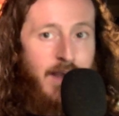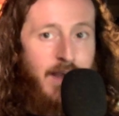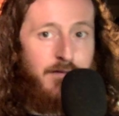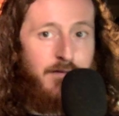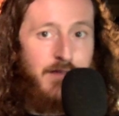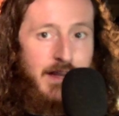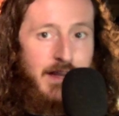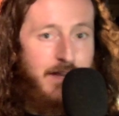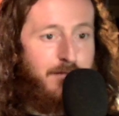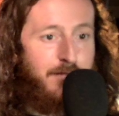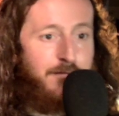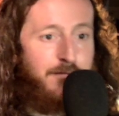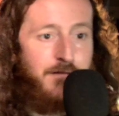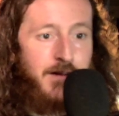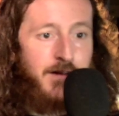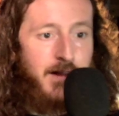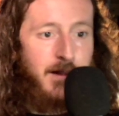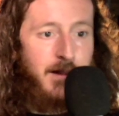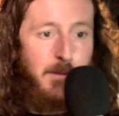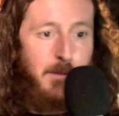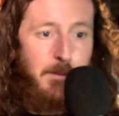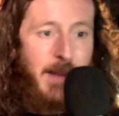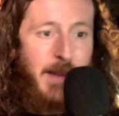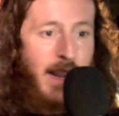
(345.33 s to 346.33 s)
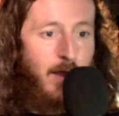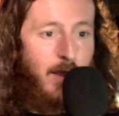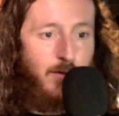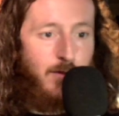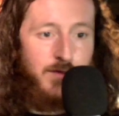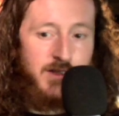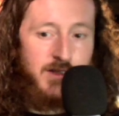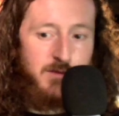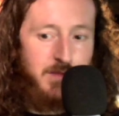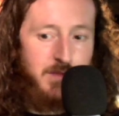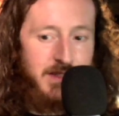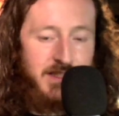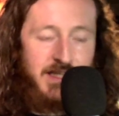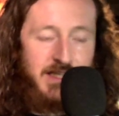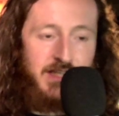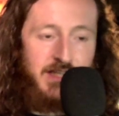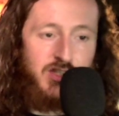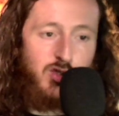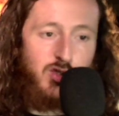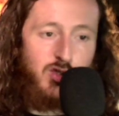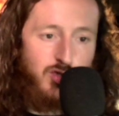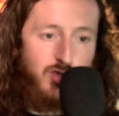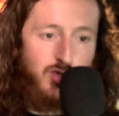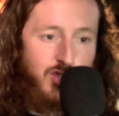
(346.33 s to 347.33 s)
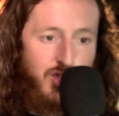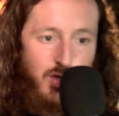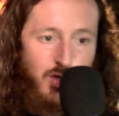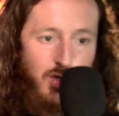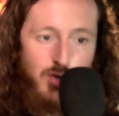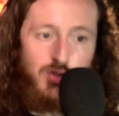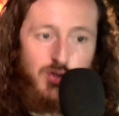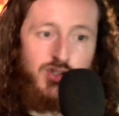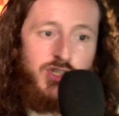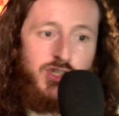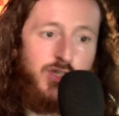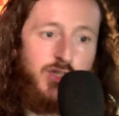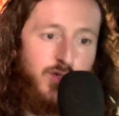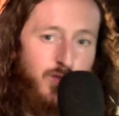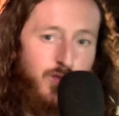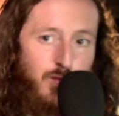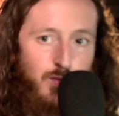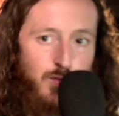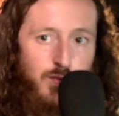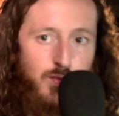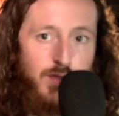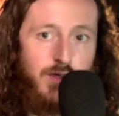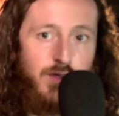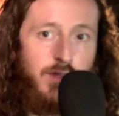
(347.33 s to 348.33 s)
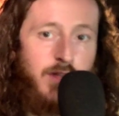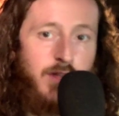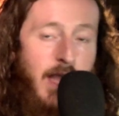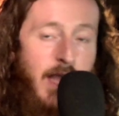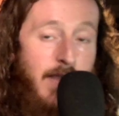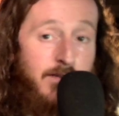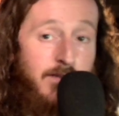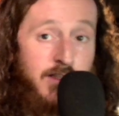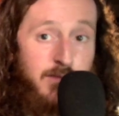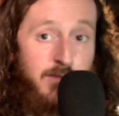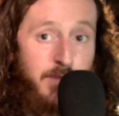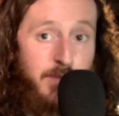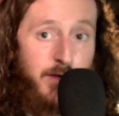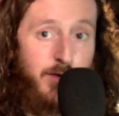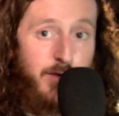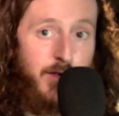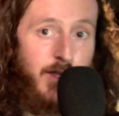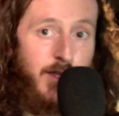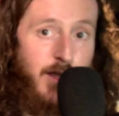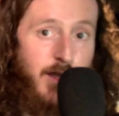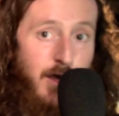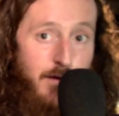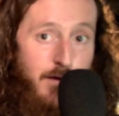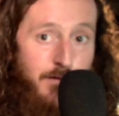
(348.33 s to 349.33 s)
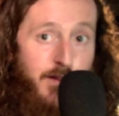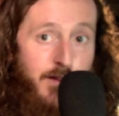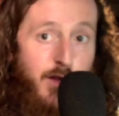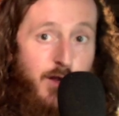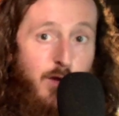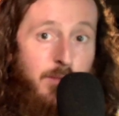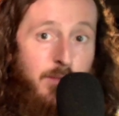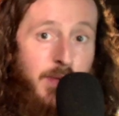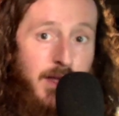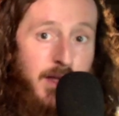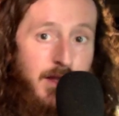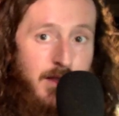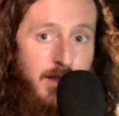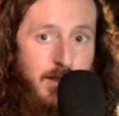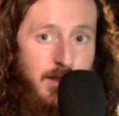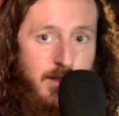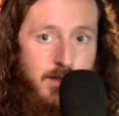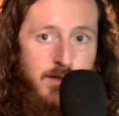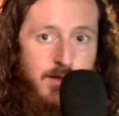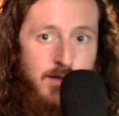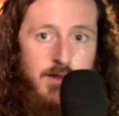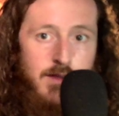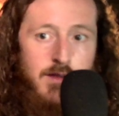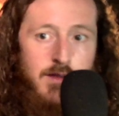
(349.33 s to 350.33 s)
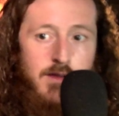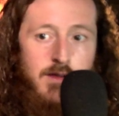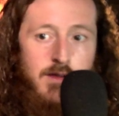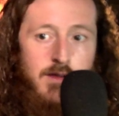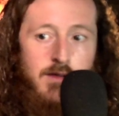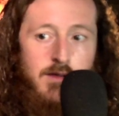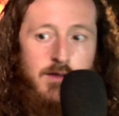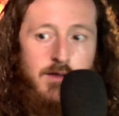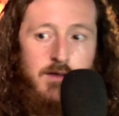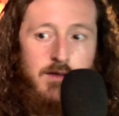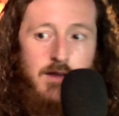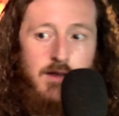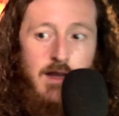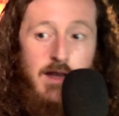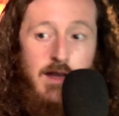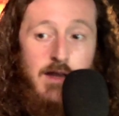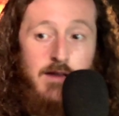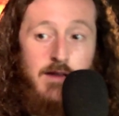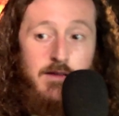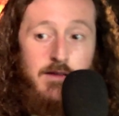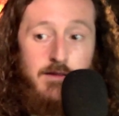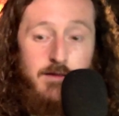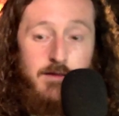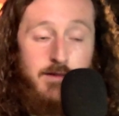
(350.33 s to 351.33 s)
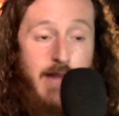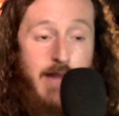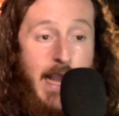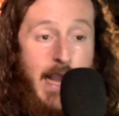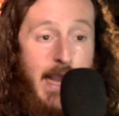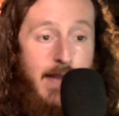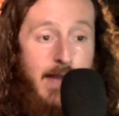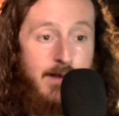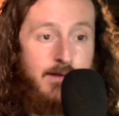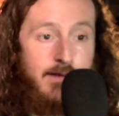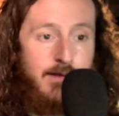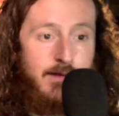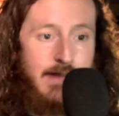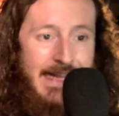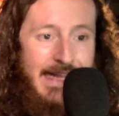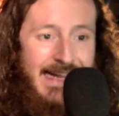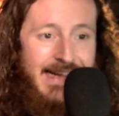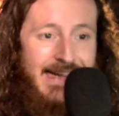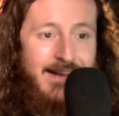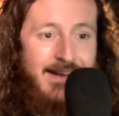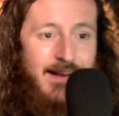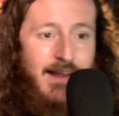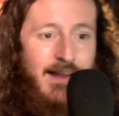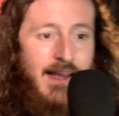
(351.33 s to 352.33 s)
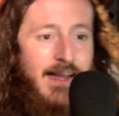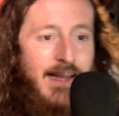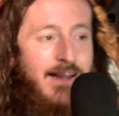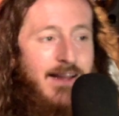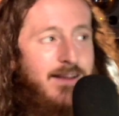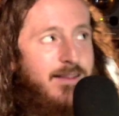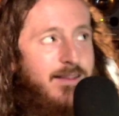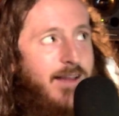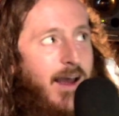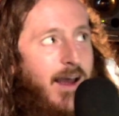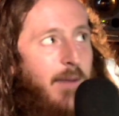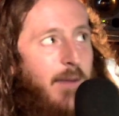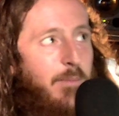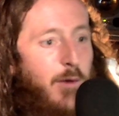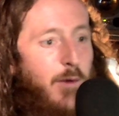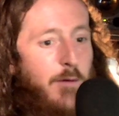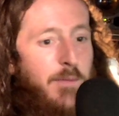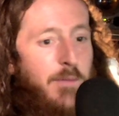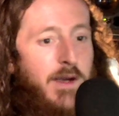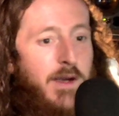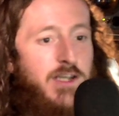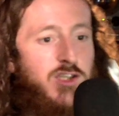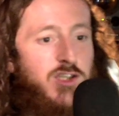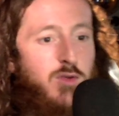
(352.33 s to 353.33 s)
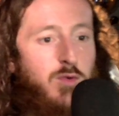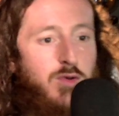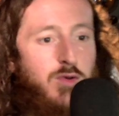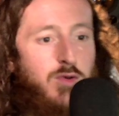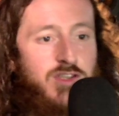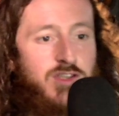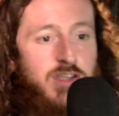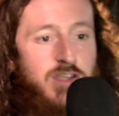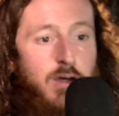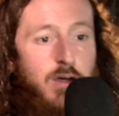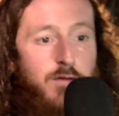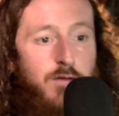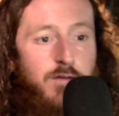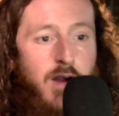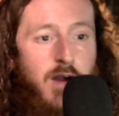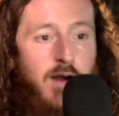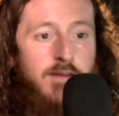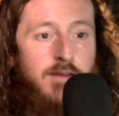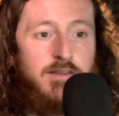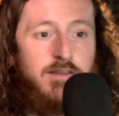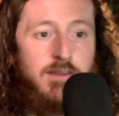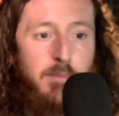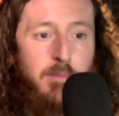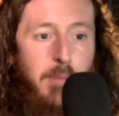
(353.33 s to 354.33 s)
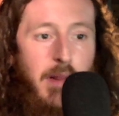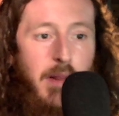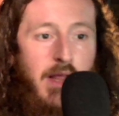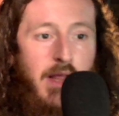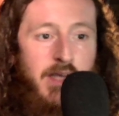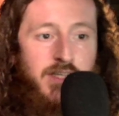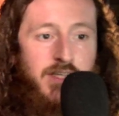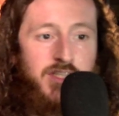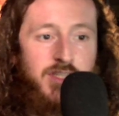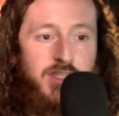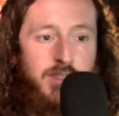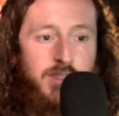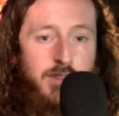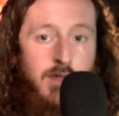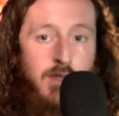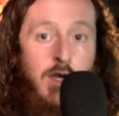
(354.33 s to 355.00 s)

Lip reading: infinite, boundless potential surging through the life spirit of their being. And that in that perpetual self-contemplation,